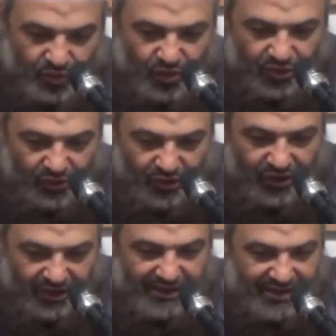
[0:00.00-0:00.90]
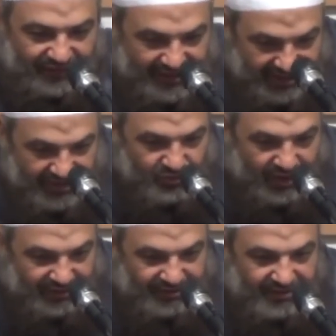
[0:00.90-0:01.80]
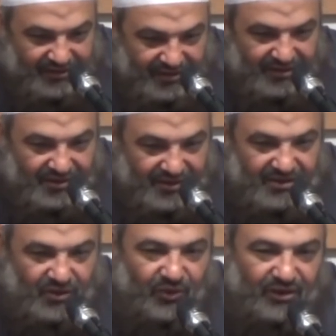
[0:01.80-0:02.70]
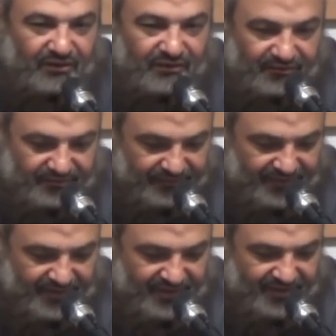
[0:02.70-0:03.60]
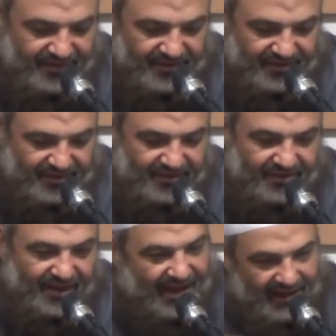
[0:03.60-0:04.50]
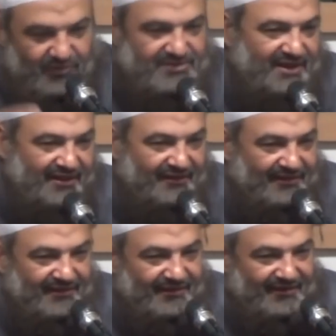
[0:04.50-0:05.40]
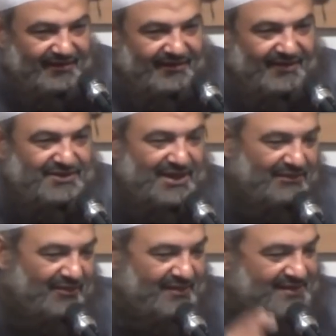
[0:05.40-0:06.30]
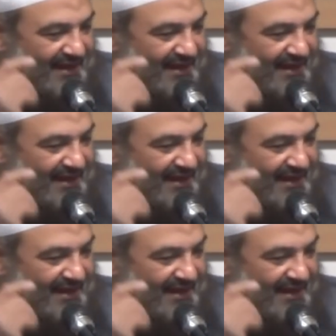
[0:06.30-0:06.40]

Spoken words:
more or longer than reading his what? The will. And it was done. And the Shaykh Al-Albani